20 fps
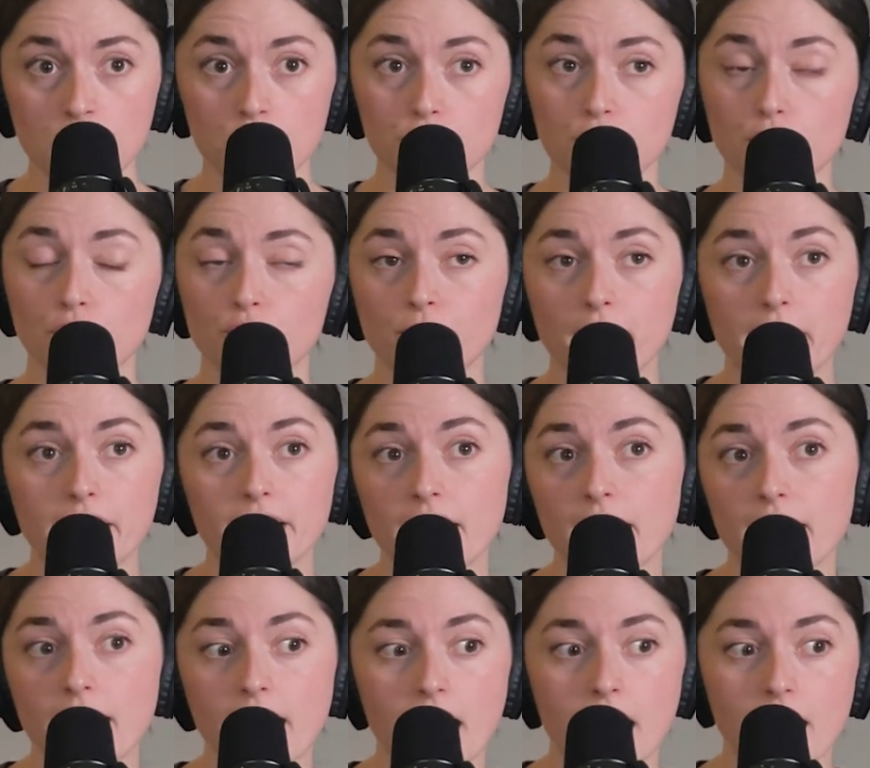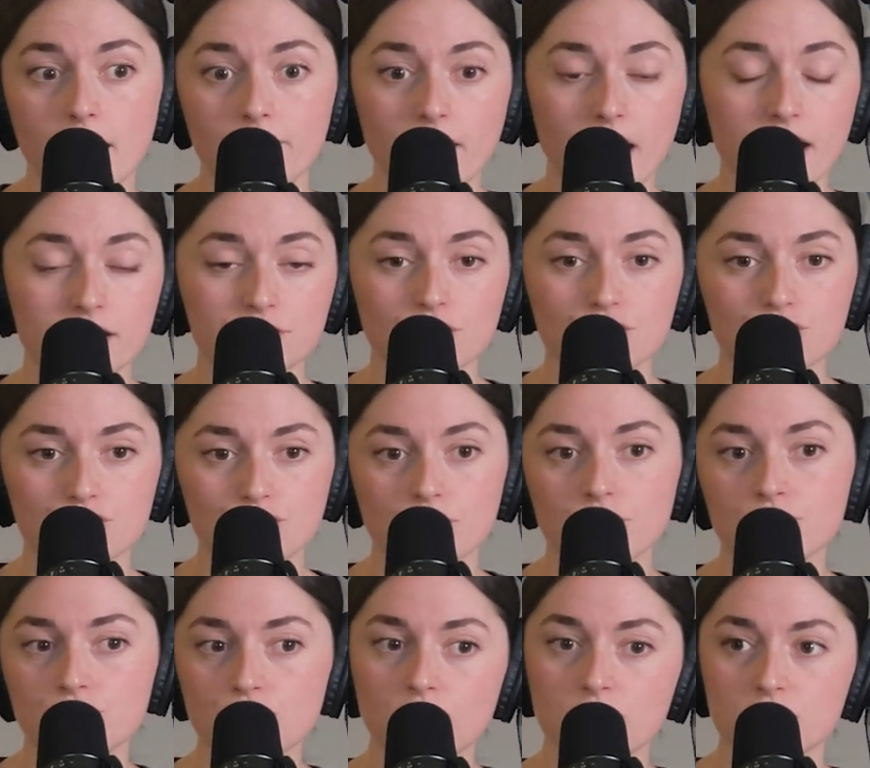Granted, I have excellent
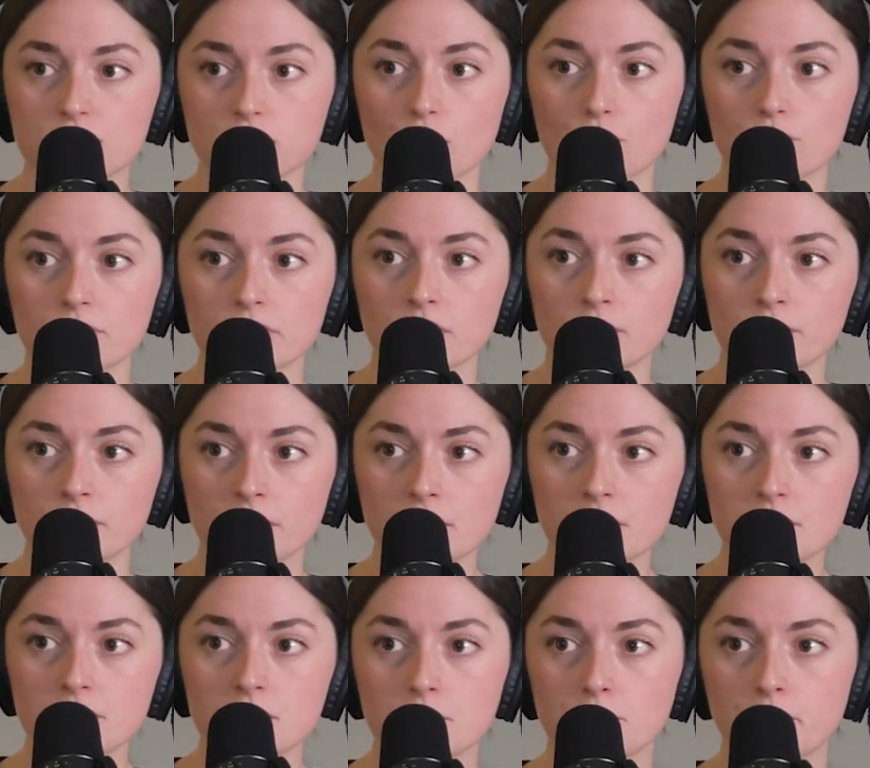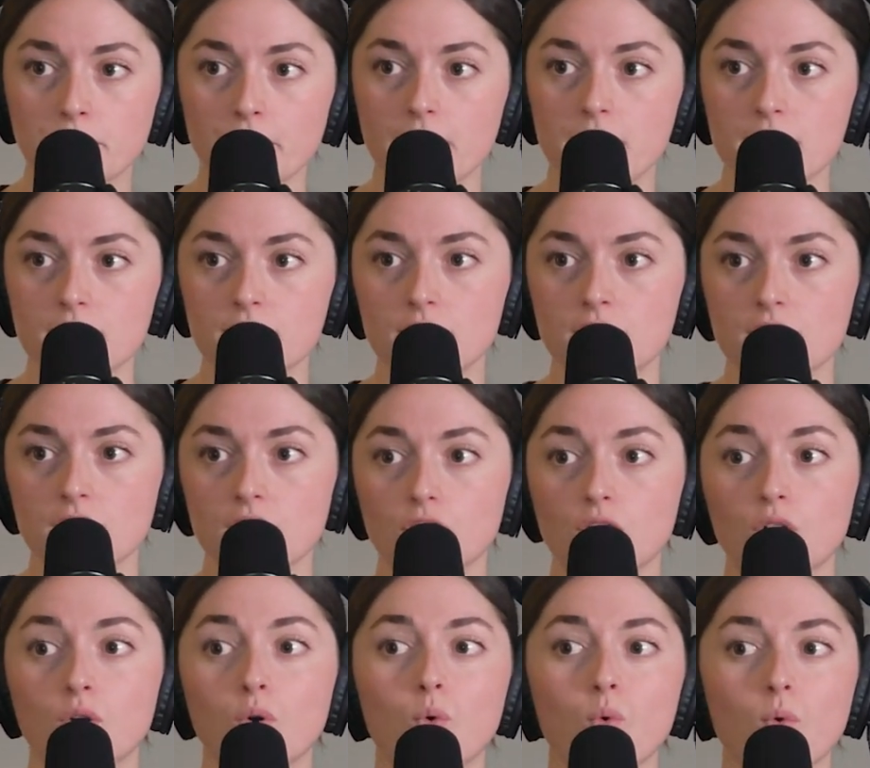students who are slower learners, but the
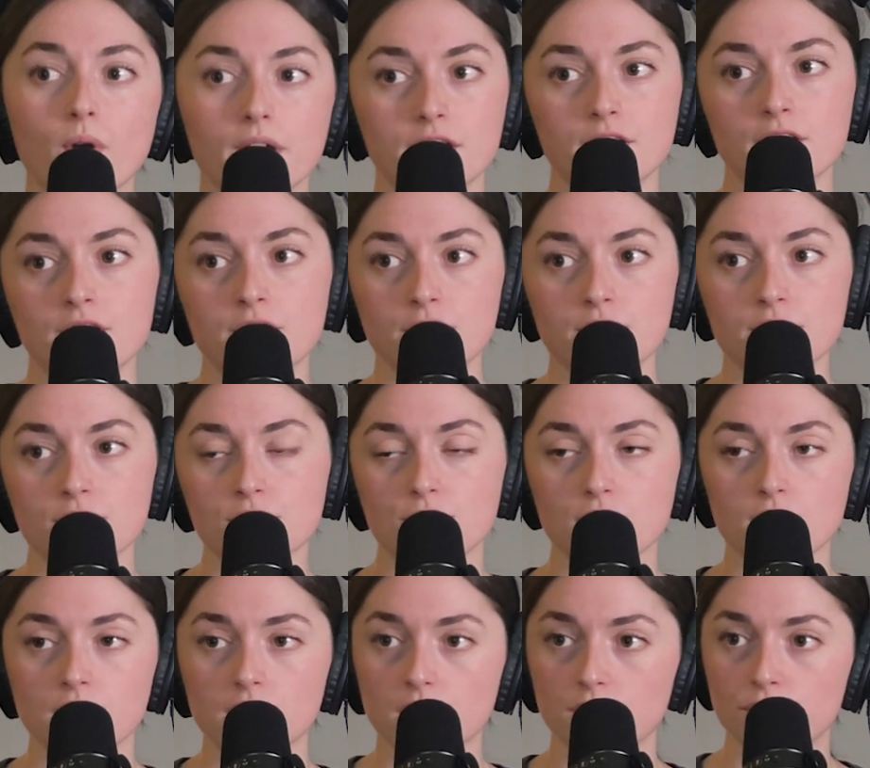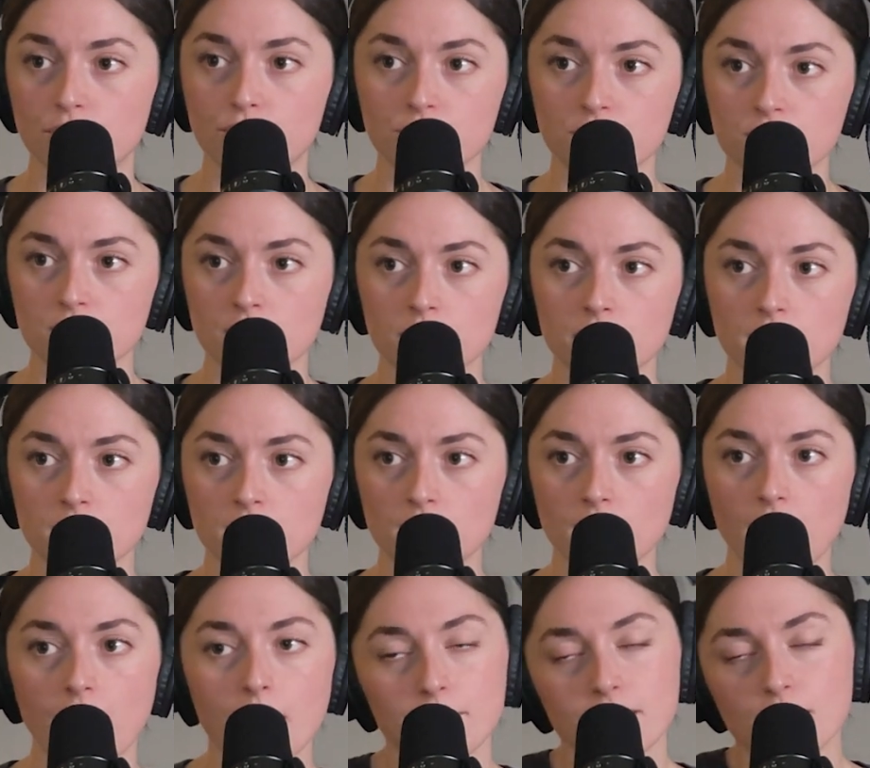quicker you can get through something,
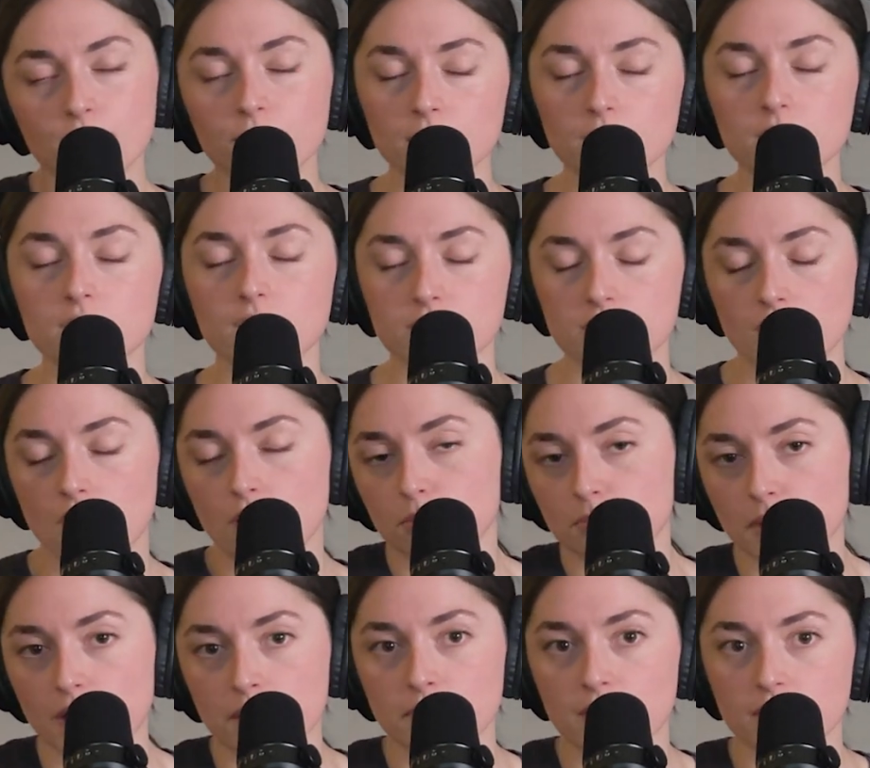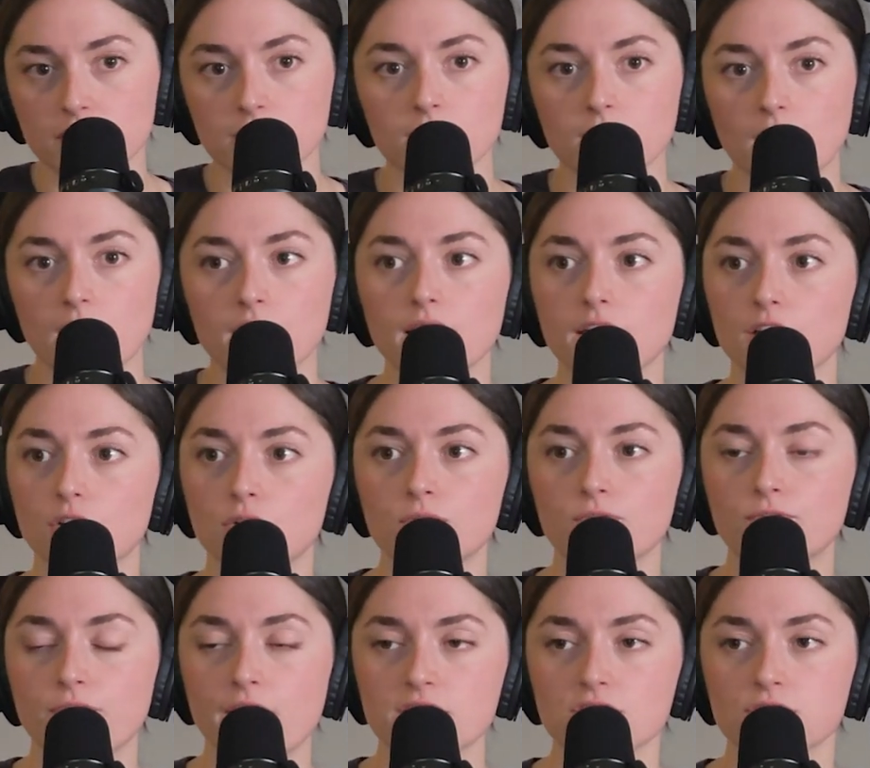I mean, it really does help. I'm not going to lie.
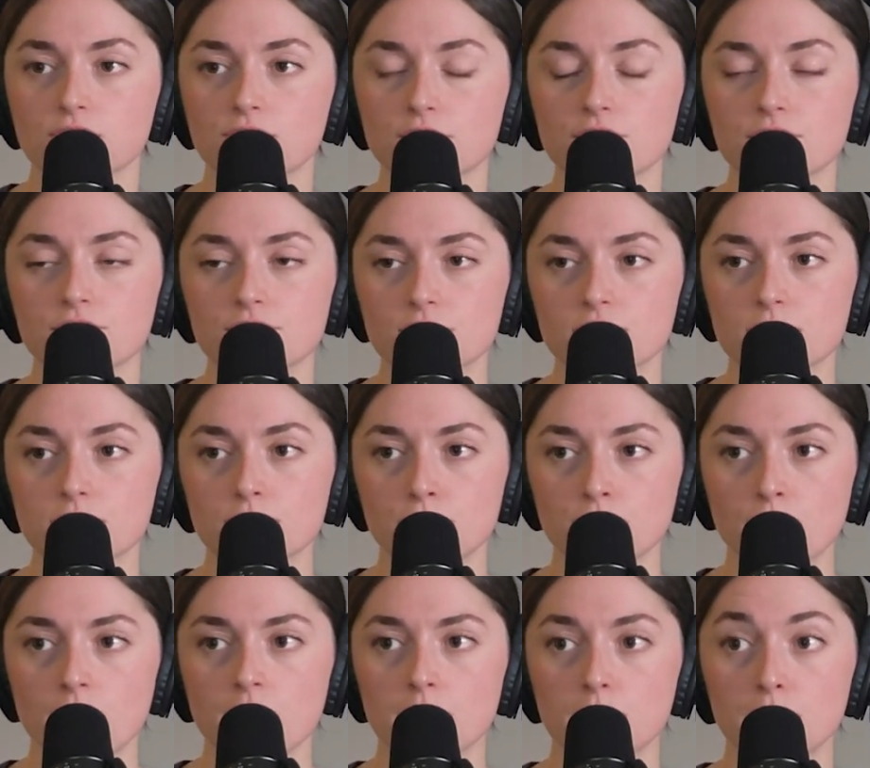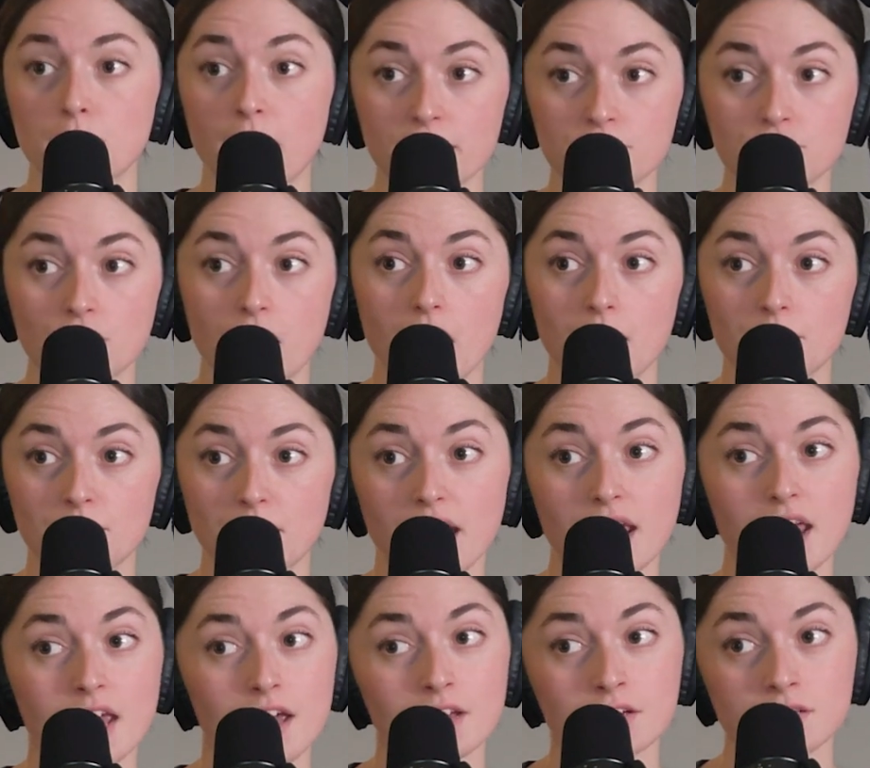Fast learners make my job
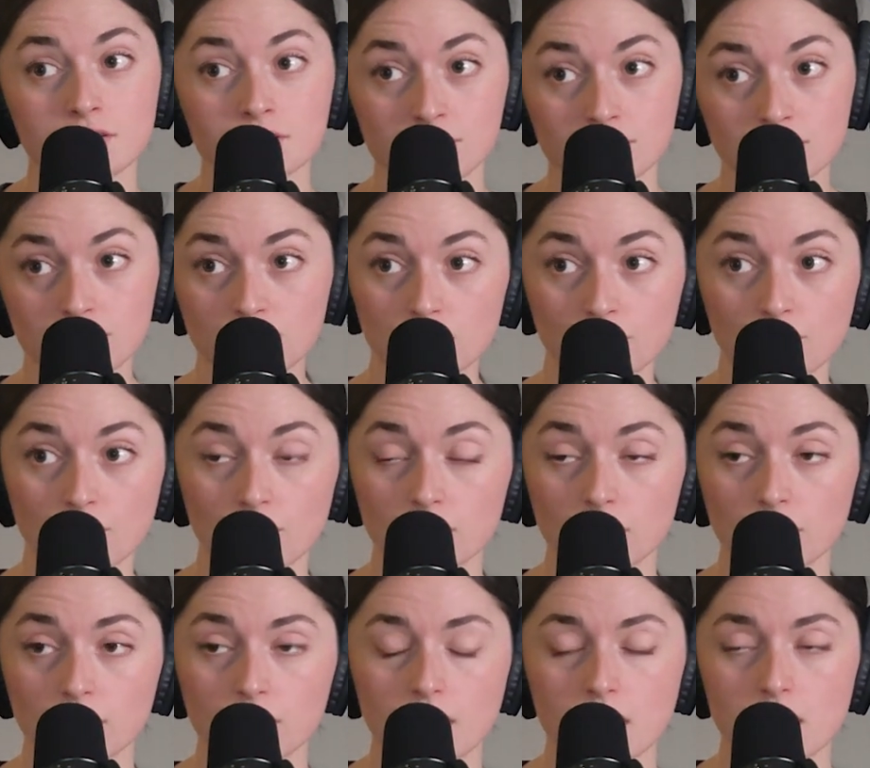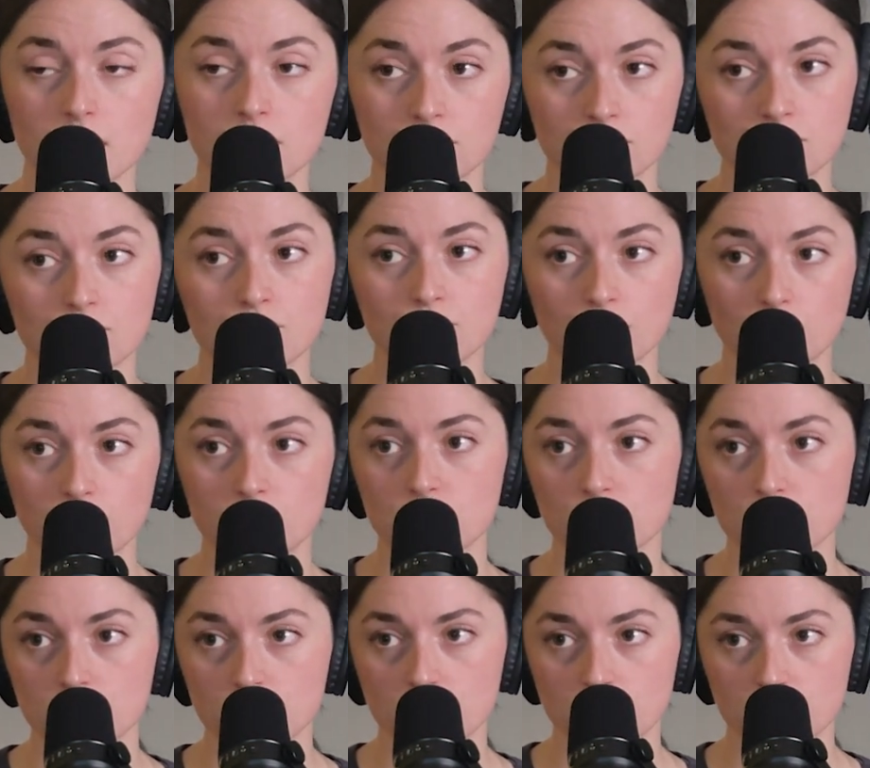and your learning so much
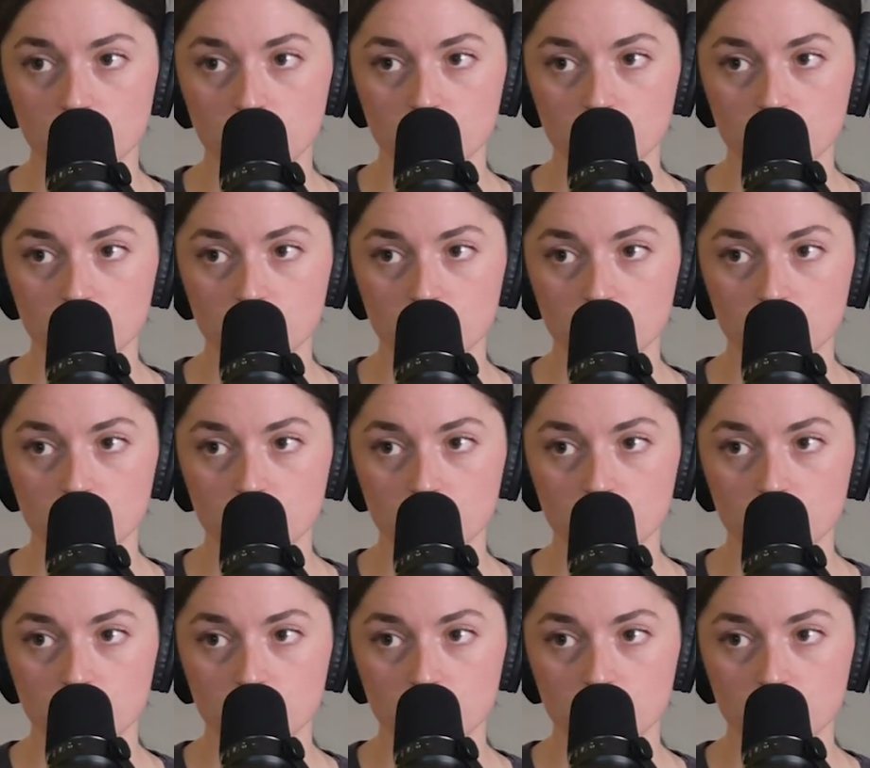easier.